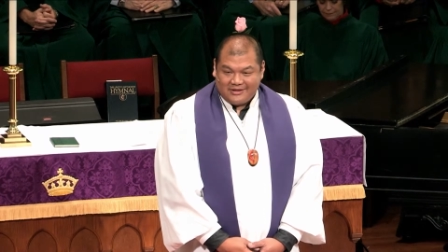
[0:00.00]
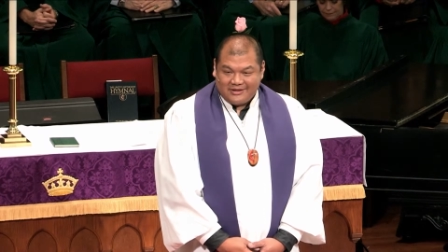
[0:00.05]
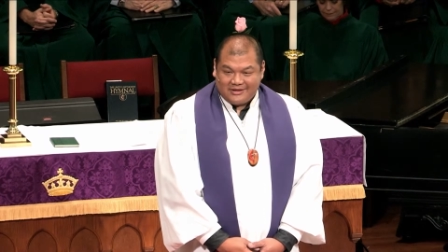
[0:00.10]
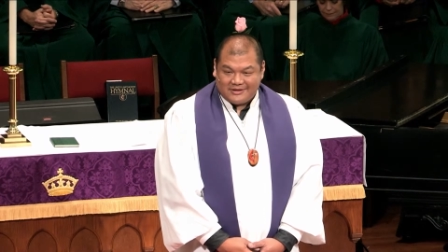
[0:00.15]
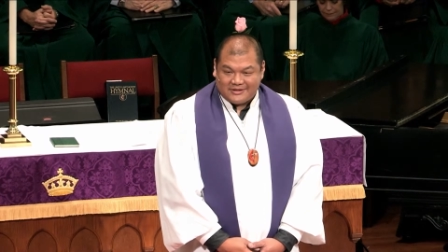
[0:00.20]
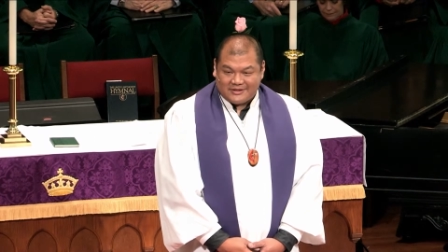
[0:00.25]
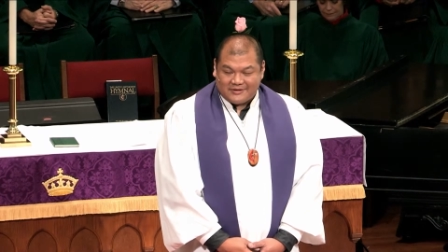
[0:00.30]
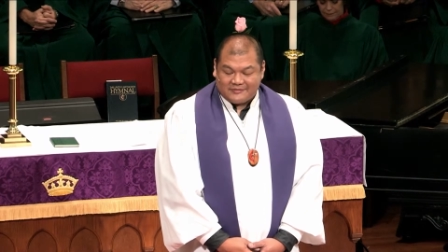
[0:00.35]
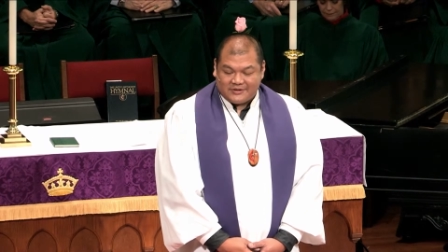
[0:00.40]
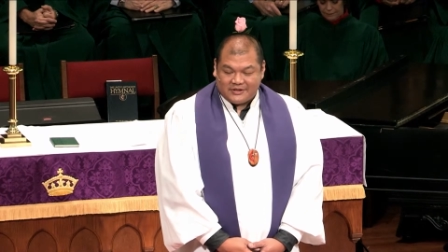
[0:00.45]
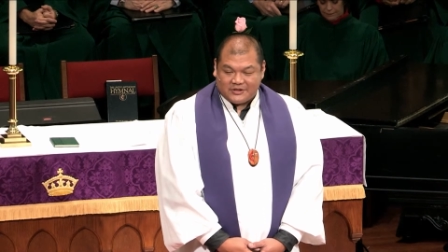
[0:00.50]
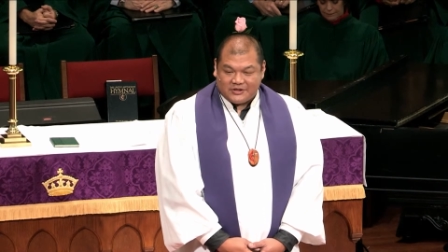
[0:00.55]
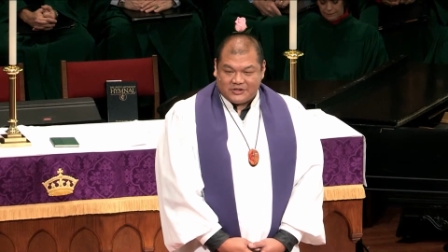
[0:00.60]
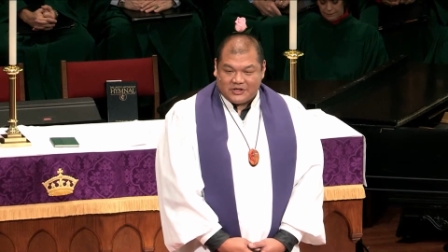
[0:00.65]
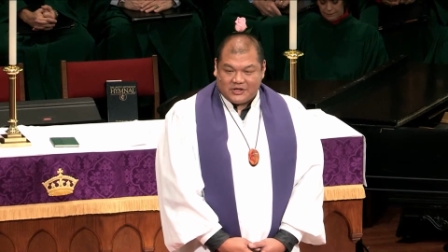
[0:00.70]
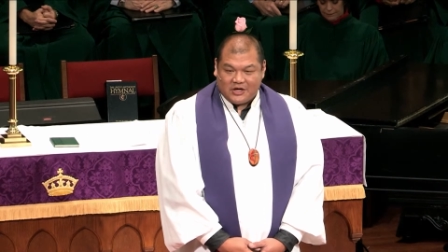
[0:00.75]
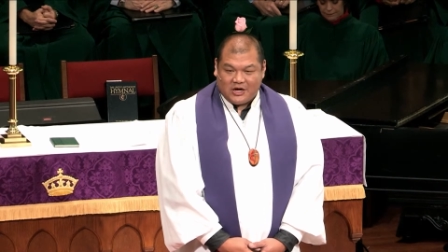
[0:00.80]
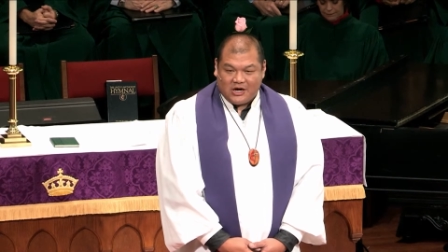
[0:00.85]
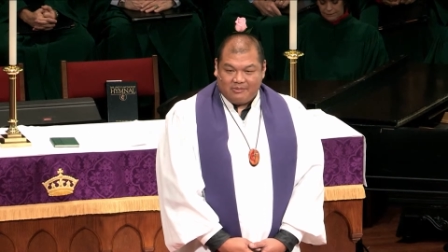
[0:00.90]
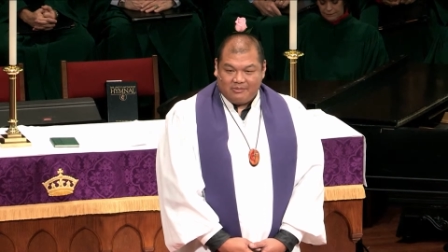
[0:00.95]
that is of
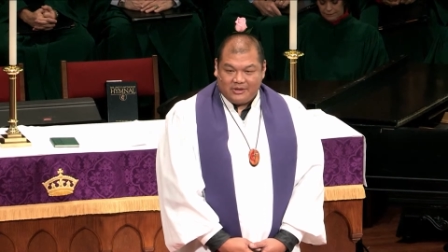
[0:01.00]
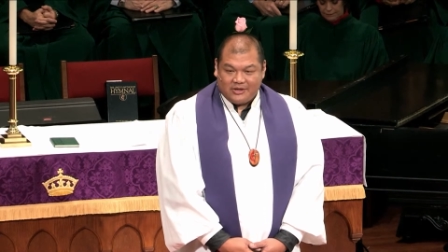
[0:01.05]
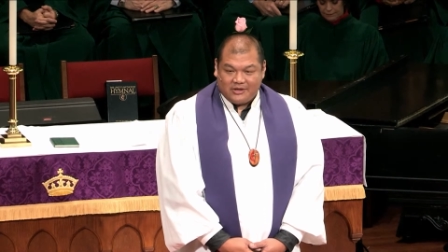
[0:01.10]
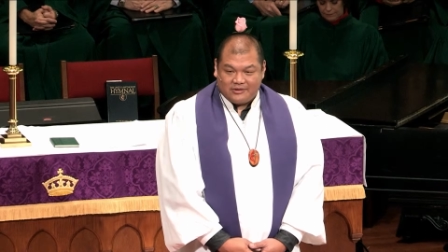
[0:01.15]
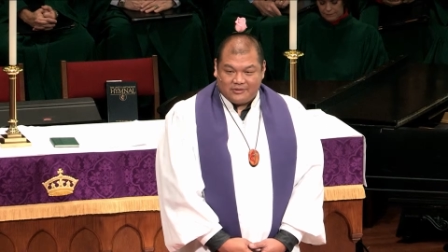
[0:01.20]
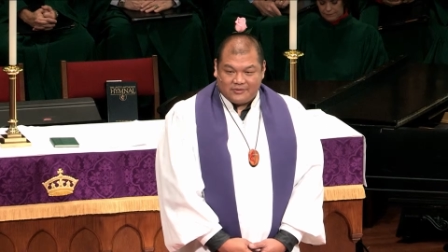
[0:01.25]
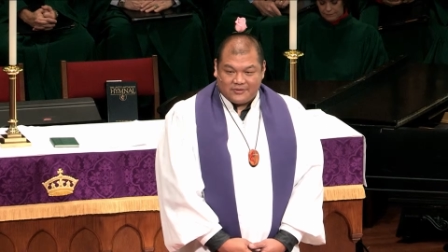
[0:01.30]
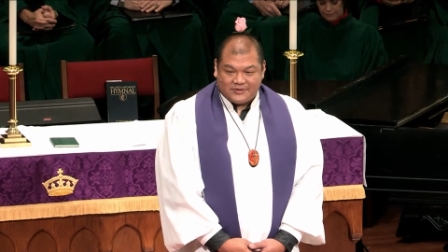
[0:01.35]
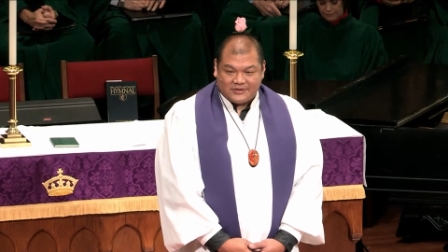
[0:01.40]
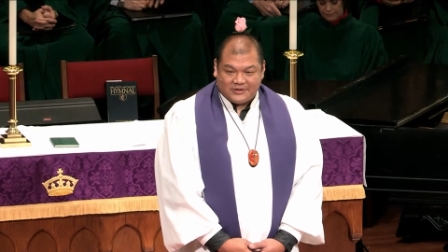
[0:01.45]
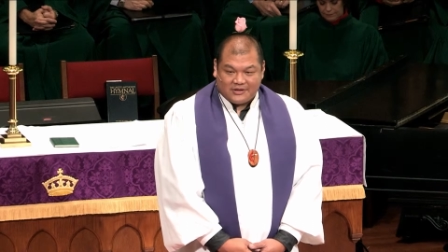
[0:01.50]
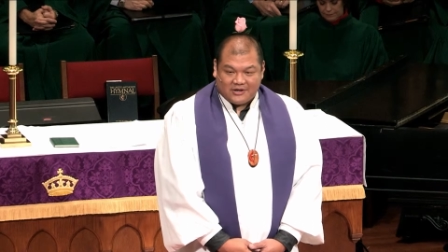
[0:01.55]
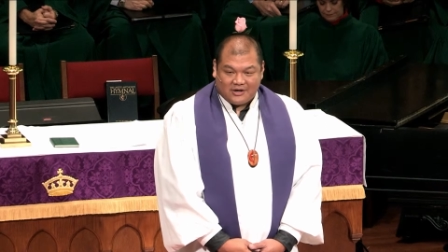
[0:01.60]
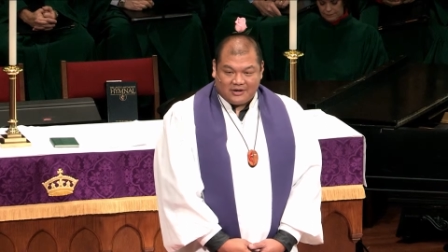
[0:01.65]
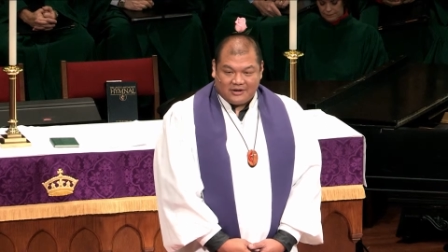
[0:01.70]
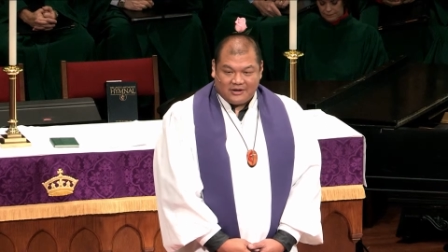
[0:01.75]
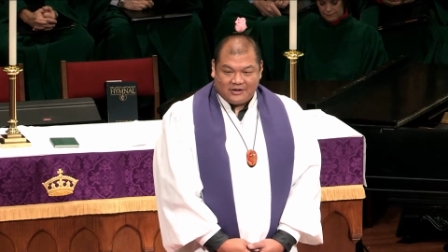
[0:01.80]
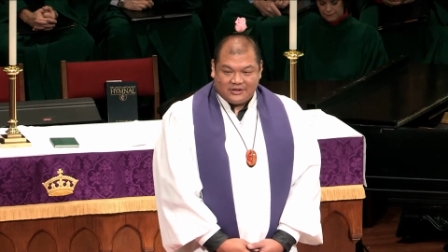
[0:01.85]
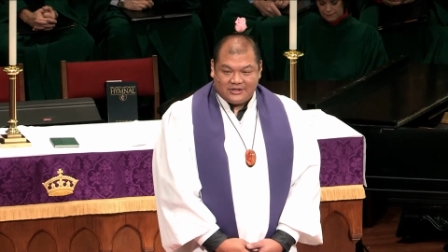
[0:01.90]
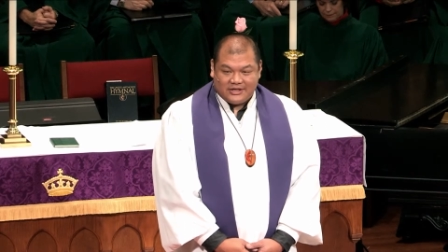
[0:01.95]
such common use in
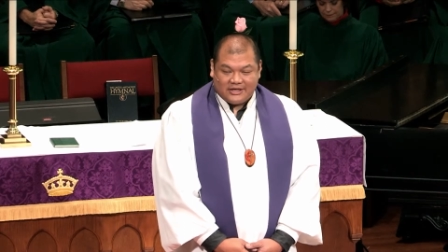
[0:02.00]
our